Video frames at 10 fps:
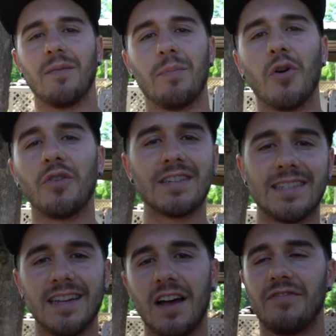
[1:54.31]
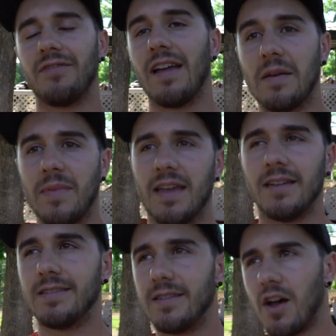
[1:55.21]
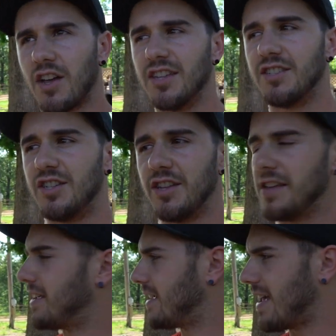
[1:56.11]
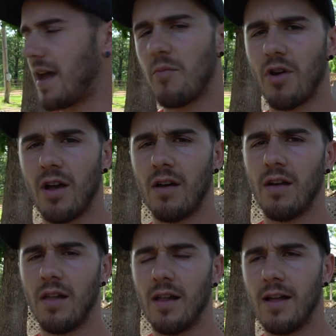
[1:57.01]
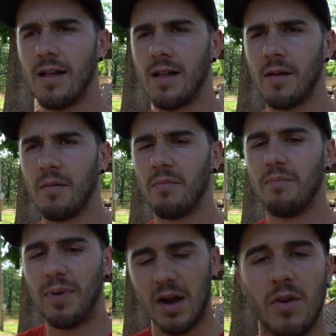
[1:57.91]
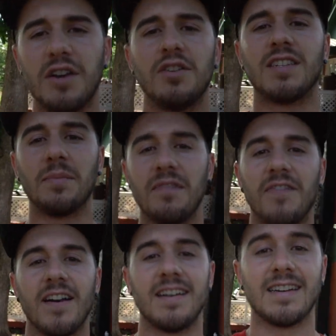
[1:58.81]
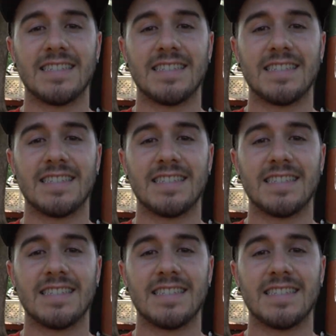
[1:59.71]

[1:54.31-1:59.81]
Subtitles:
boring stuff like me talking to the camera, but I want to do something fun and